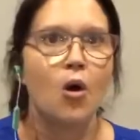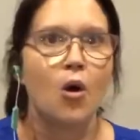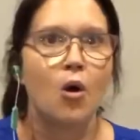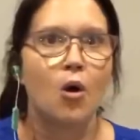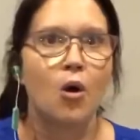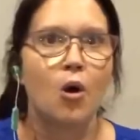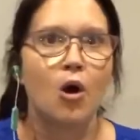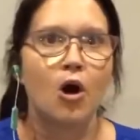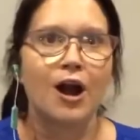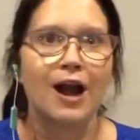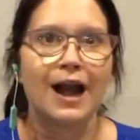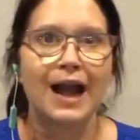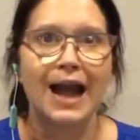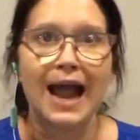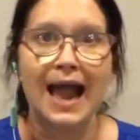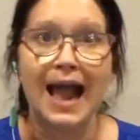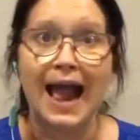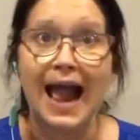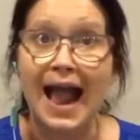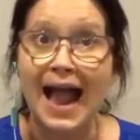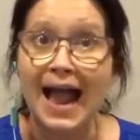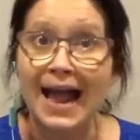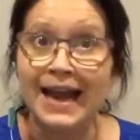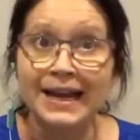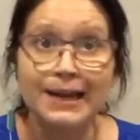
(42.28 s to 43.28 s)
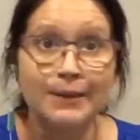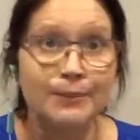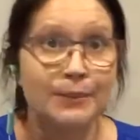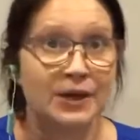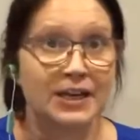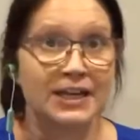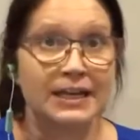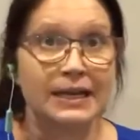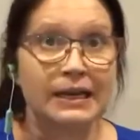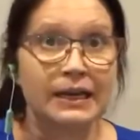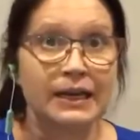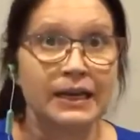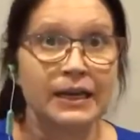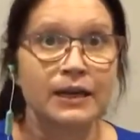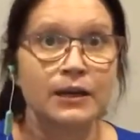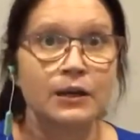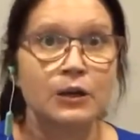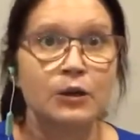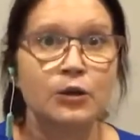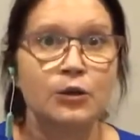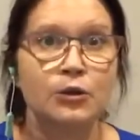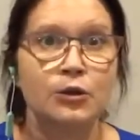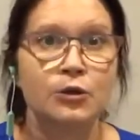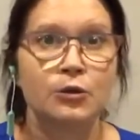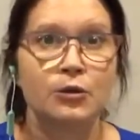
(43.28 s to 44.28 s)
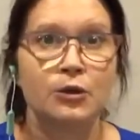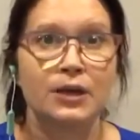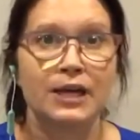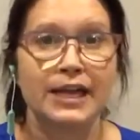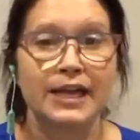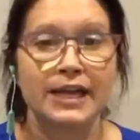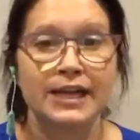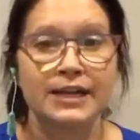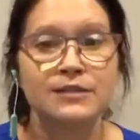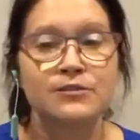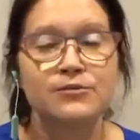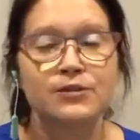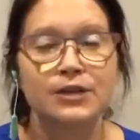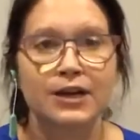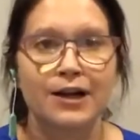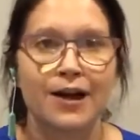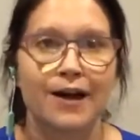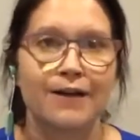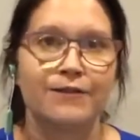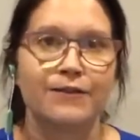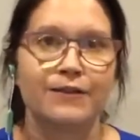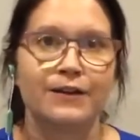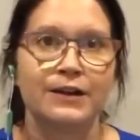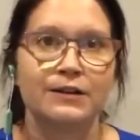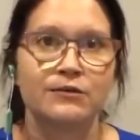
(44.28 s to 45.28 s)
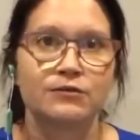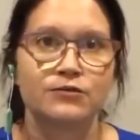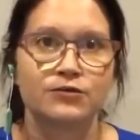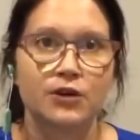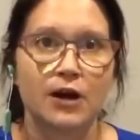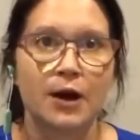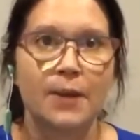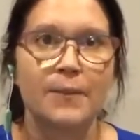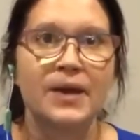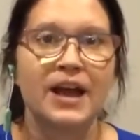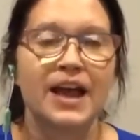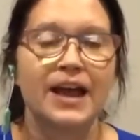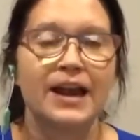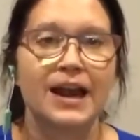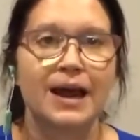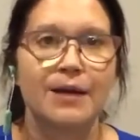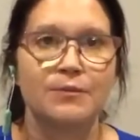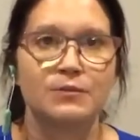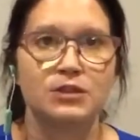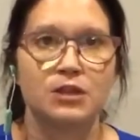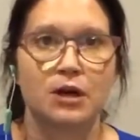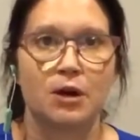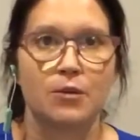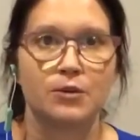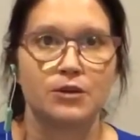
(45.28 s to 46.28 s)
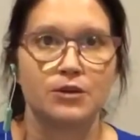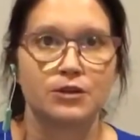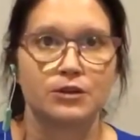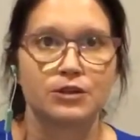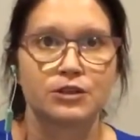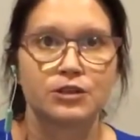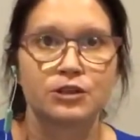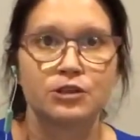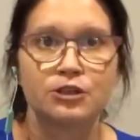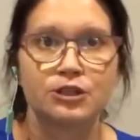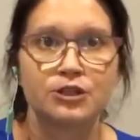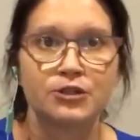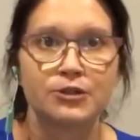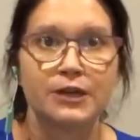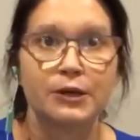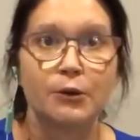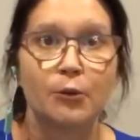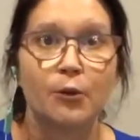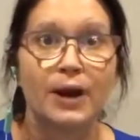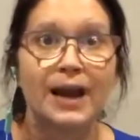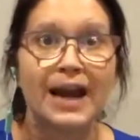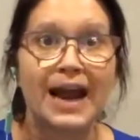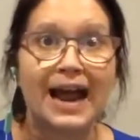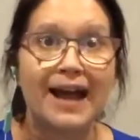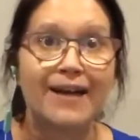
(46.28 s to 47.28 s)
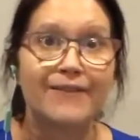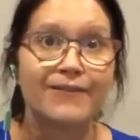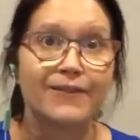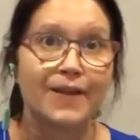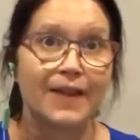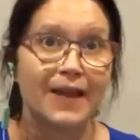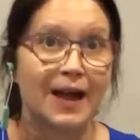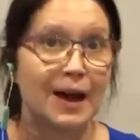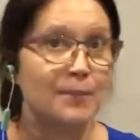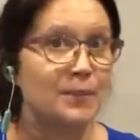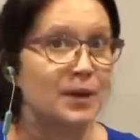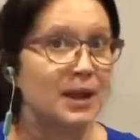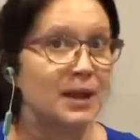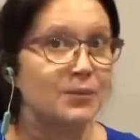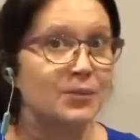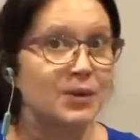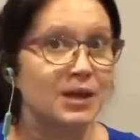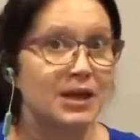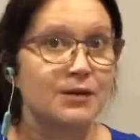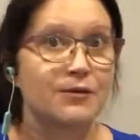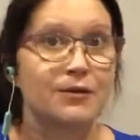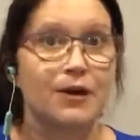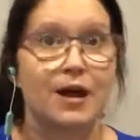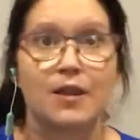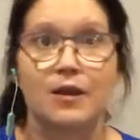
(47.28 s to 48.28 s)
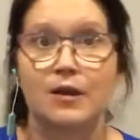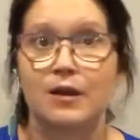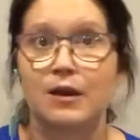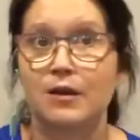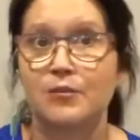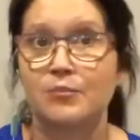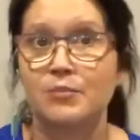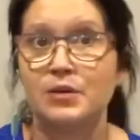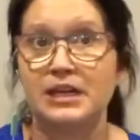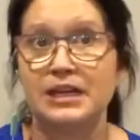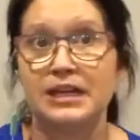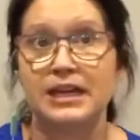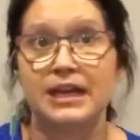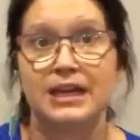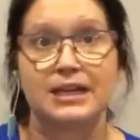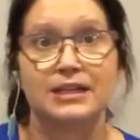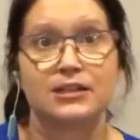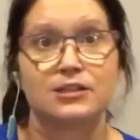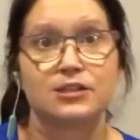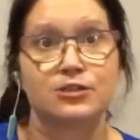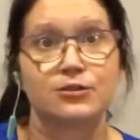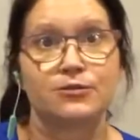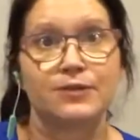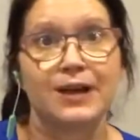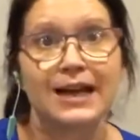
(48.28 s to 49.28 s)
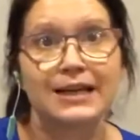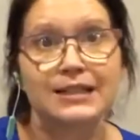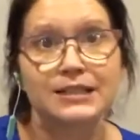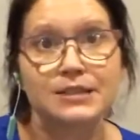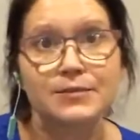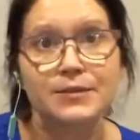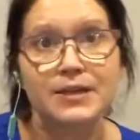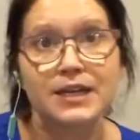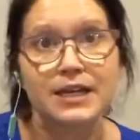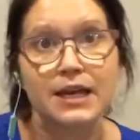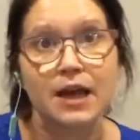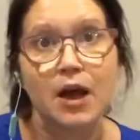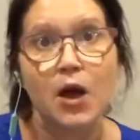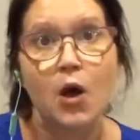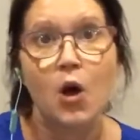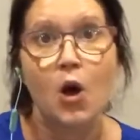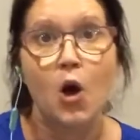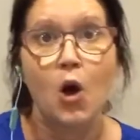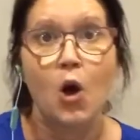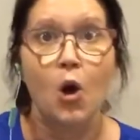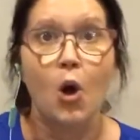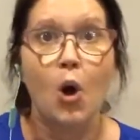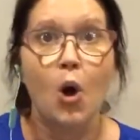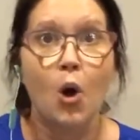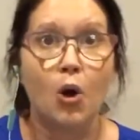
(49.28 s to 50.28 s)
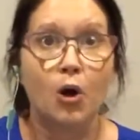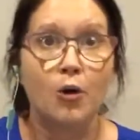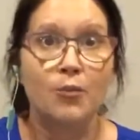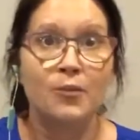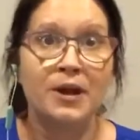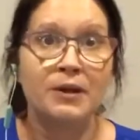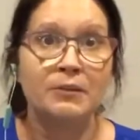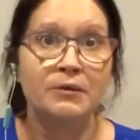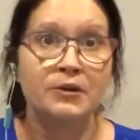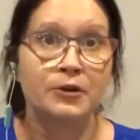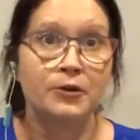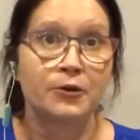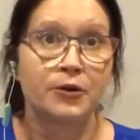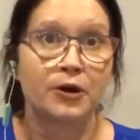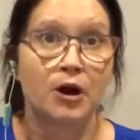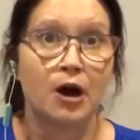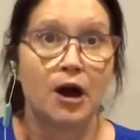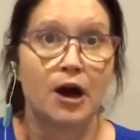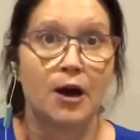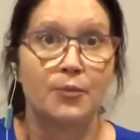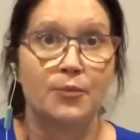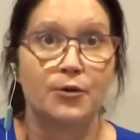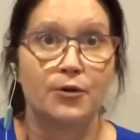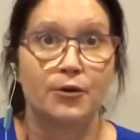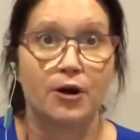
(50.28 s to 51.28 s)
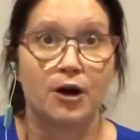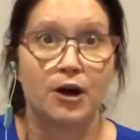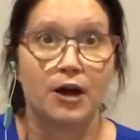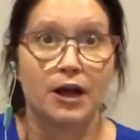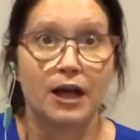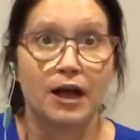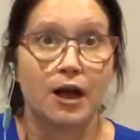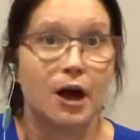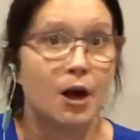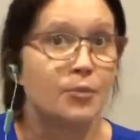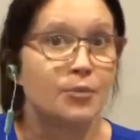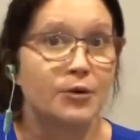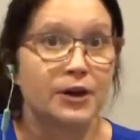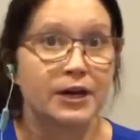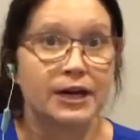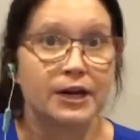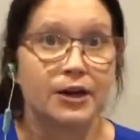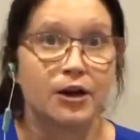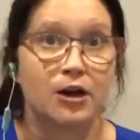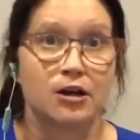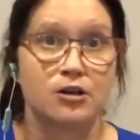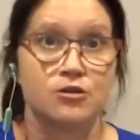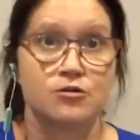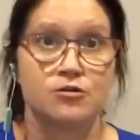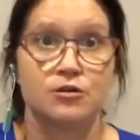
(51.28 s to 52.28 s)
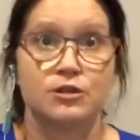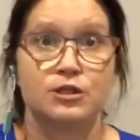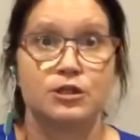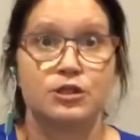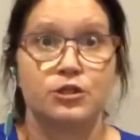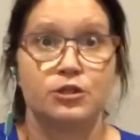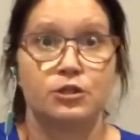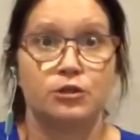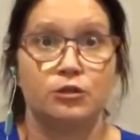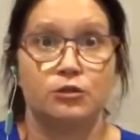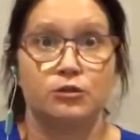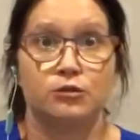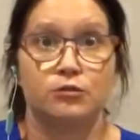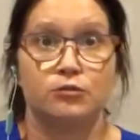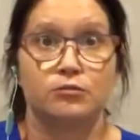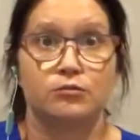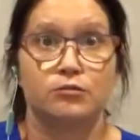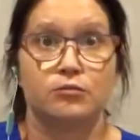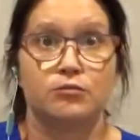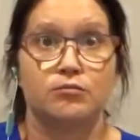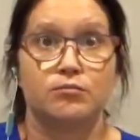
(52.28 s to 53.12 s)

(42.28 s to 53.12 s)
or anybody who is recovering from an abdominal surgery, whatever that may be, whether it be a hysterectomy, or maybe you were operated on to